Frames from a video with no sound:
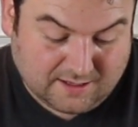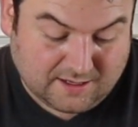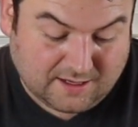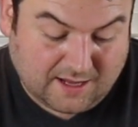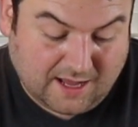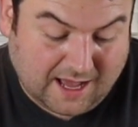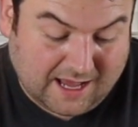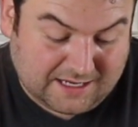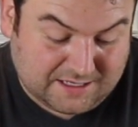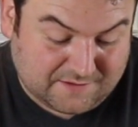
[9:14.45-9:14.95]

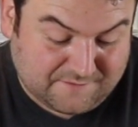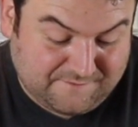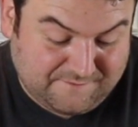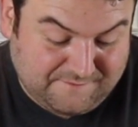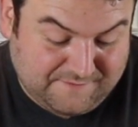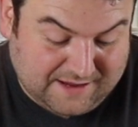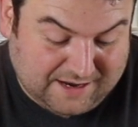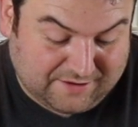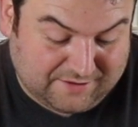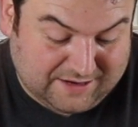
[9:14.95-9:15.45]
cut
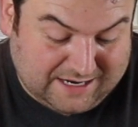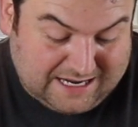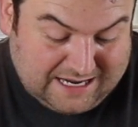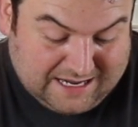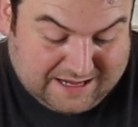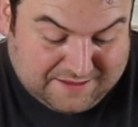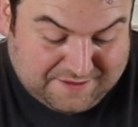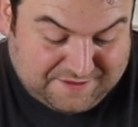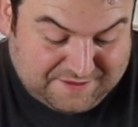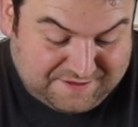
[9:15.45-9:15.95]

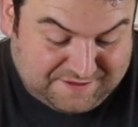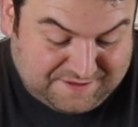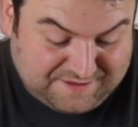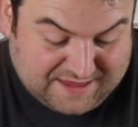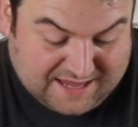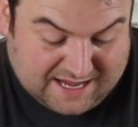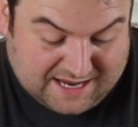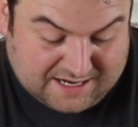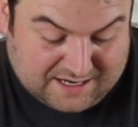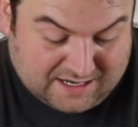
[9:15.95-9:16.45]
very
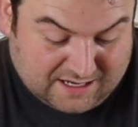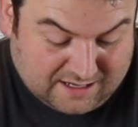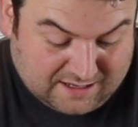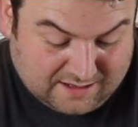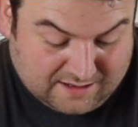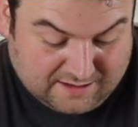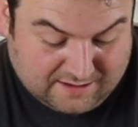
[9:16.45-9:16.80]
thin